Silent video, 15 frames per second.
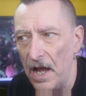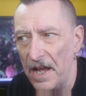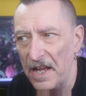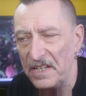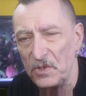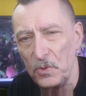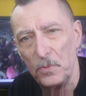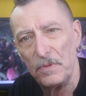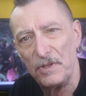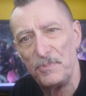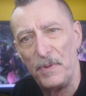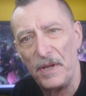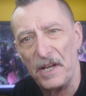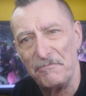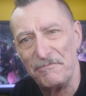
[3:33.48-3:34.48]
It's almost
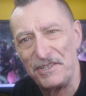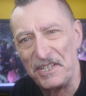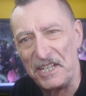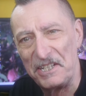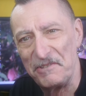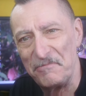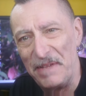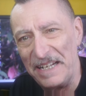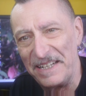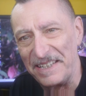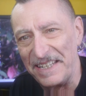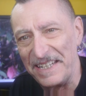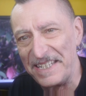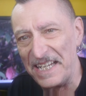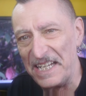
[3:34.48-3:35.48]
become a sentimental
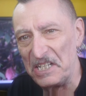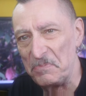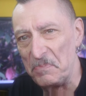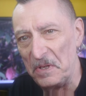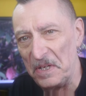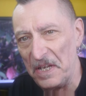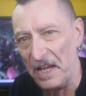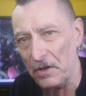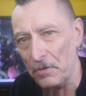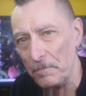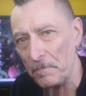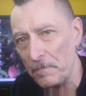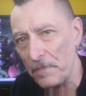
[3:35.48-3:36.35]
attachment now.